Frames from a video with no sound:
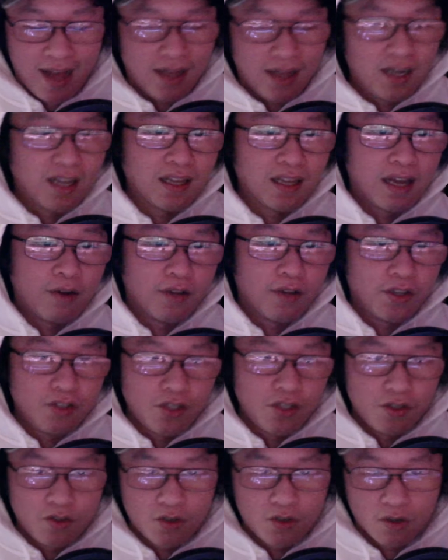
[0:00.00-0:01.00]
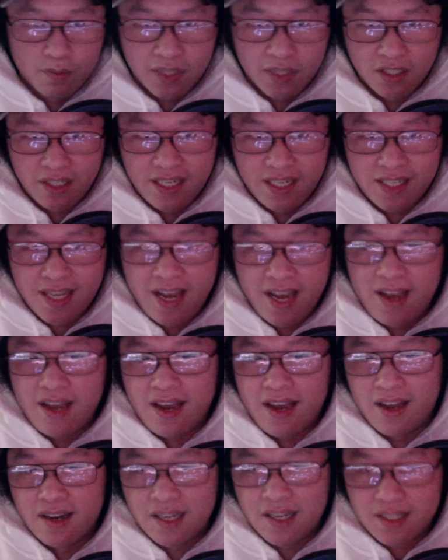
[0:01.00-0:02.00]
allowing you to use your abilities
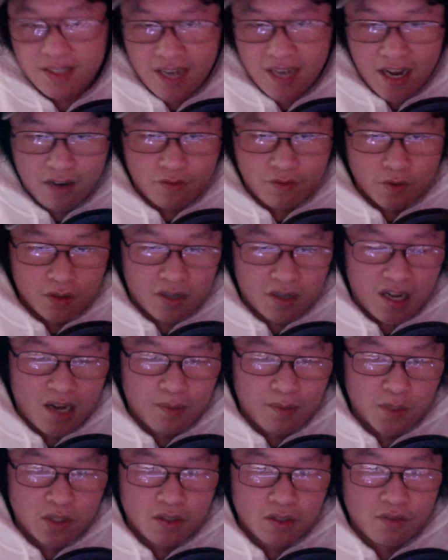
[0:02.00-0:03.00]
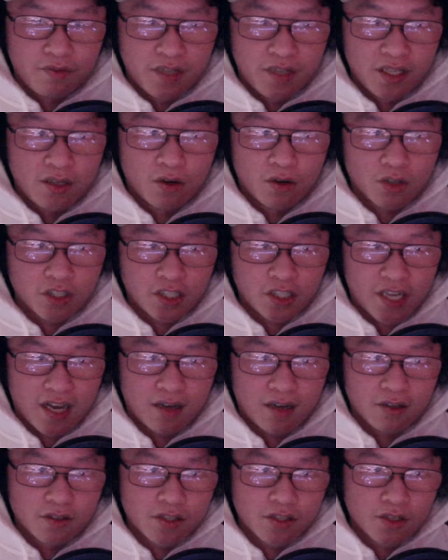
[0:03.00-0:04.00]
and stack for a combo to defeat your
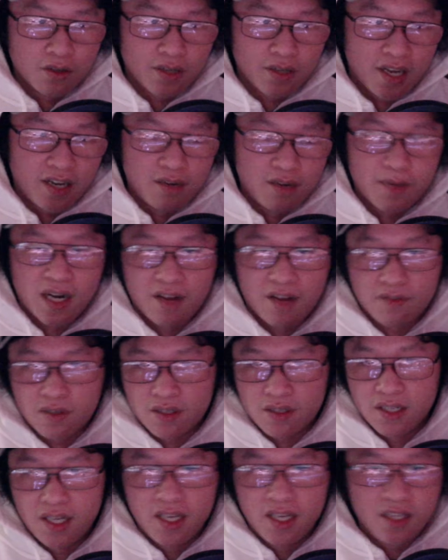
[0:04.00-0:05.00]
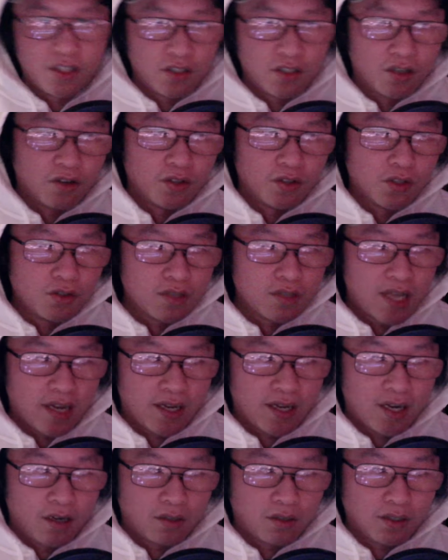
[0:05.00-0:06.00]
Shattered. So again, you might have to, use that
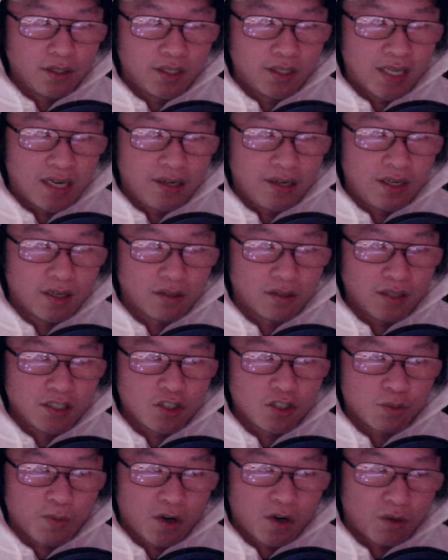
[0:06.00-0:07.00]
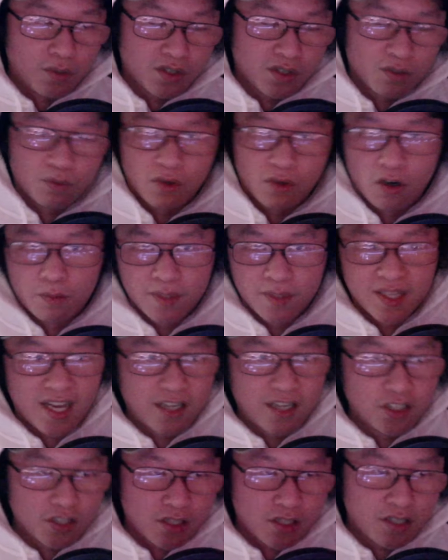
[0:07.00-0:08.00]
calculator down here. Legends of Mara Wizard will open that
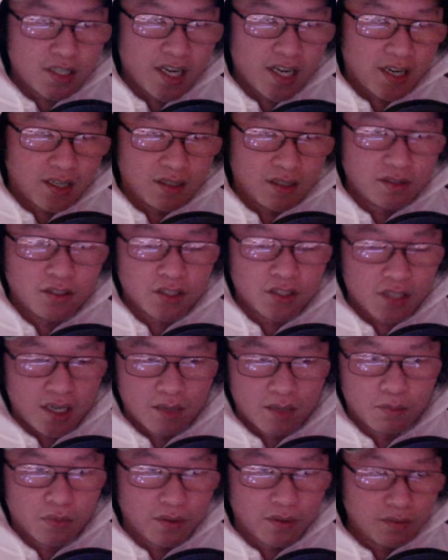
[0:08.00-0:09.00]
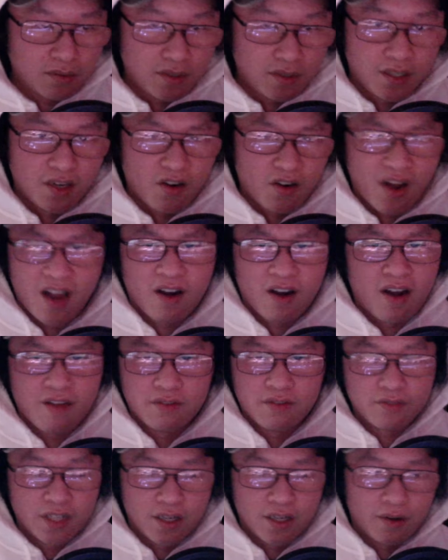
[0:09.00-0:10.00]
in just a second. Just kind of, I already have
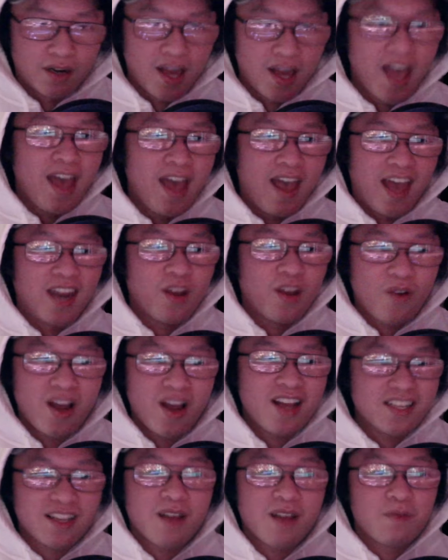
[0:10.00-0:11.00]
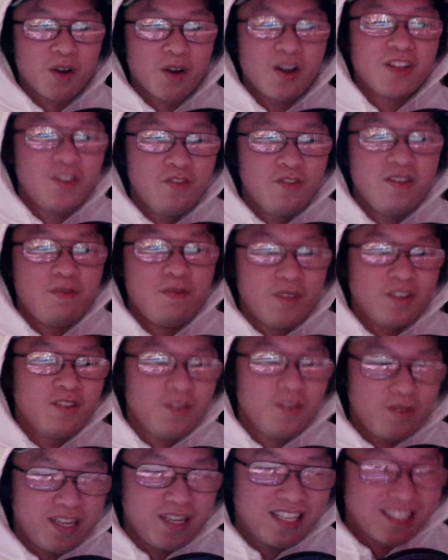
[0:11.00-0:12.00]
a video on it. Anyways, I'm going too deep into
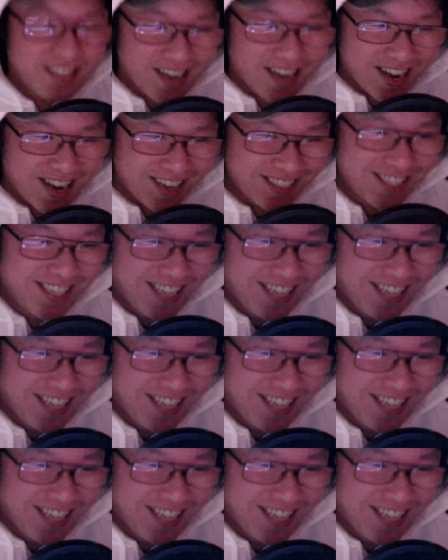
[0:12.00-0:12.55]
the weeds, guys.